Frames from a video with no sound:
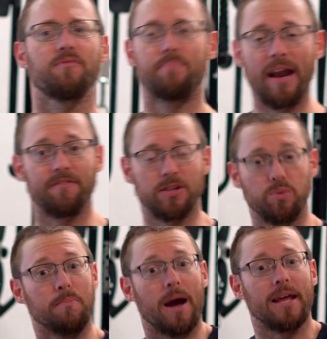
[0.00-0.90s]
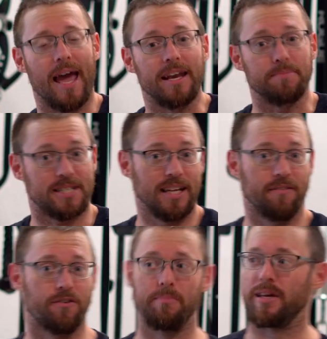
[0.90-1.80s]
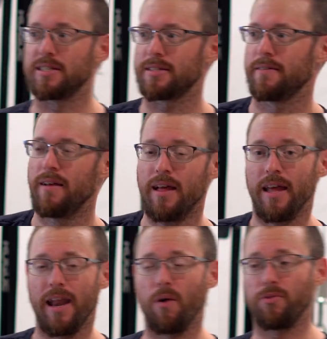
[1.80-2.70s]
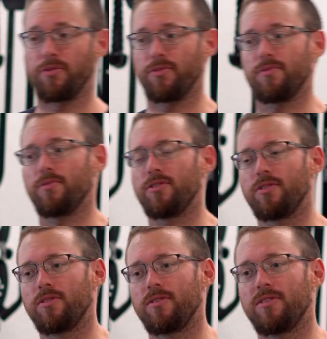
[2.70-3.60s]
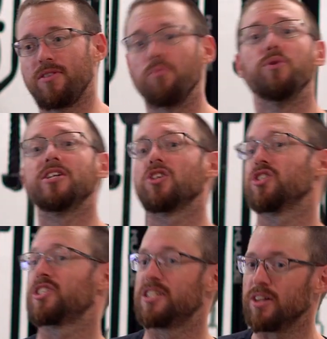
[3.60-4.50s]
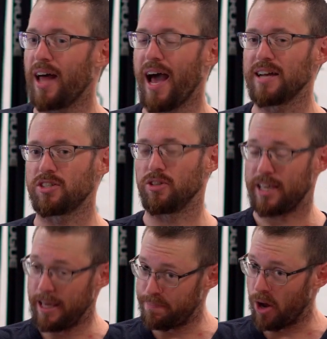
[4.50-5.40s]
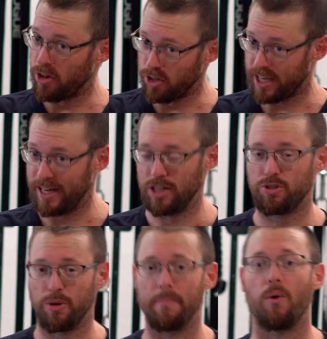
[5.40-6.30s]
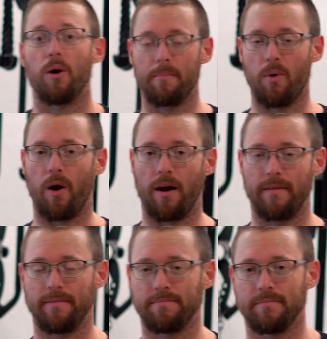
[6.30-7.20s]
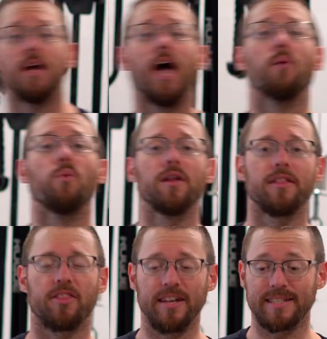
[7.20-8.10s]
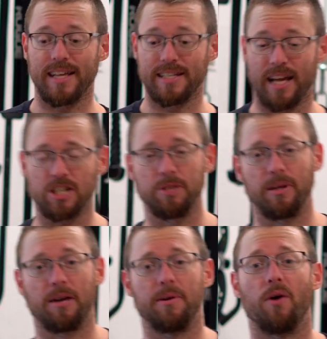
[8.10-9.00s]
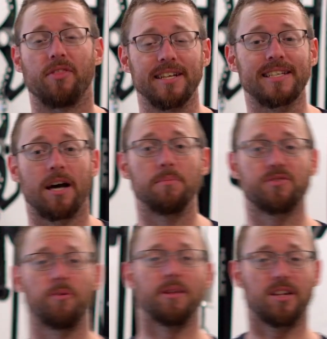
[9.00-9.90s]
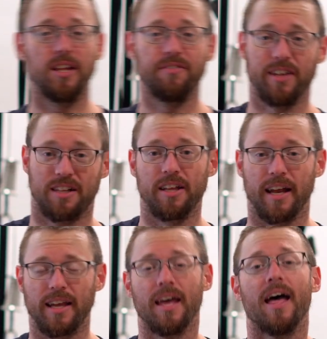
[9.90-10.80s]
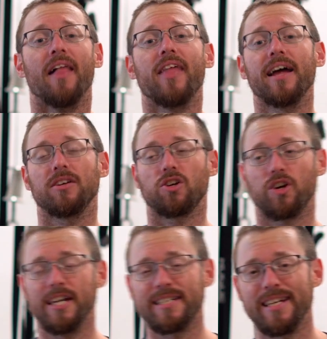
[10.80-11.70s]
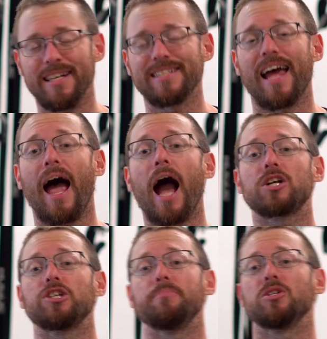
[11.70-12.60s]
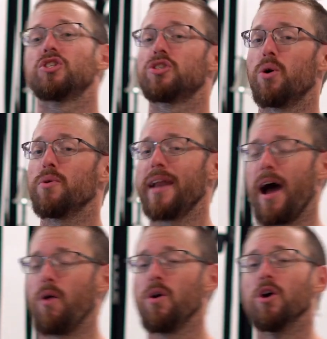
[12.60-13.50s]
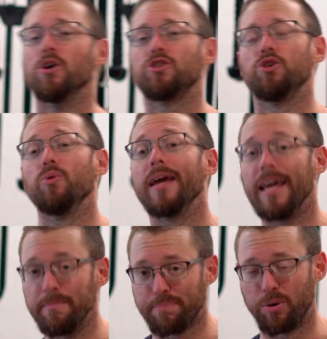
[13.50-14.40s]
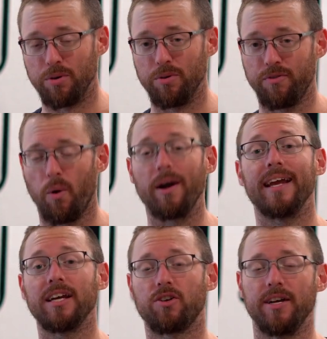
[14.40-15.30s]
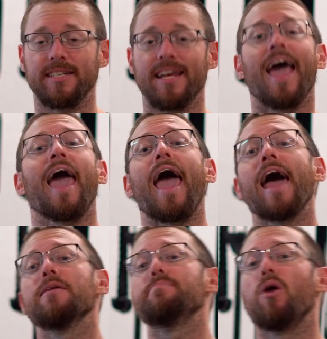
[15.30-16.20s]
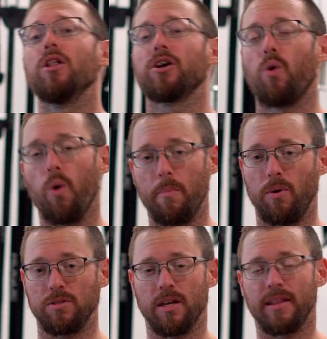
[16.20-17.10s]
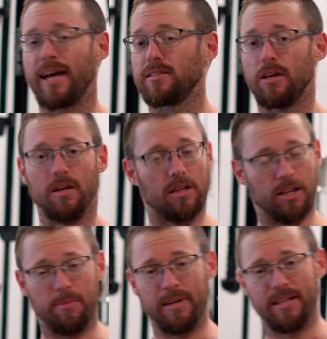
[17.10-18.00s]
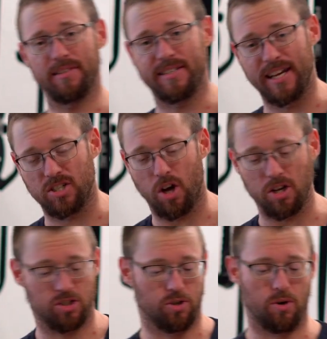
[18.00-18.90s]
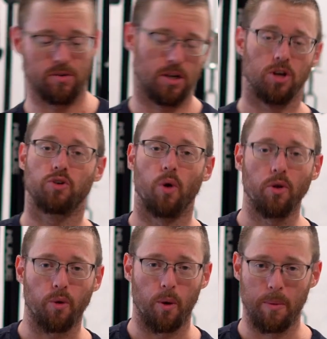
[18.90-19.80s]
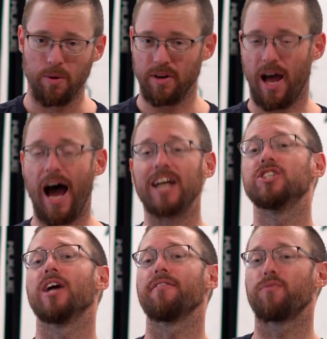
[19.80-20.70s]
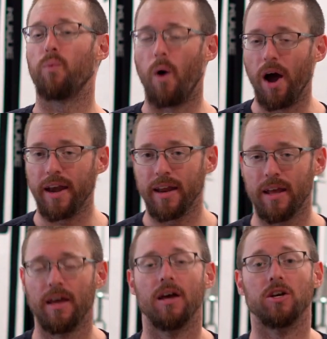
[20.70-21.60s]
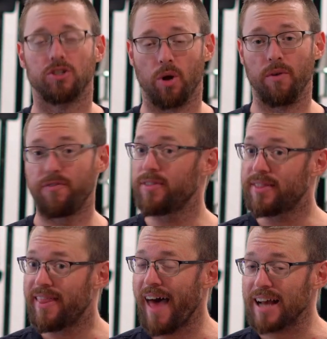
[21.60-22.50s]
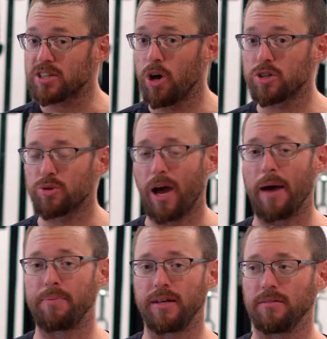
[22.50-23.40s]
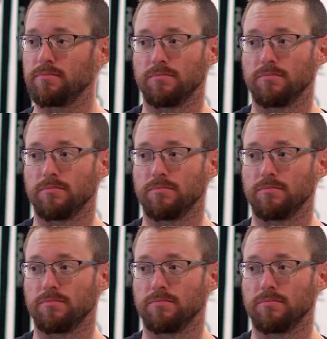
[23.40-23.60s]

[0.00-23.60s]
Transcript: of benefits we might end up seeing from this. Now, the research still has to keep on looking into it more and more. And one of the things that's actually been coming out, this comes from the Cleveland Clinic, that creatine has actually been shown now to improve or increase anabolic hormones. That's a little bit of testosterone, growth hormone, IGF-1. So if that's also happening,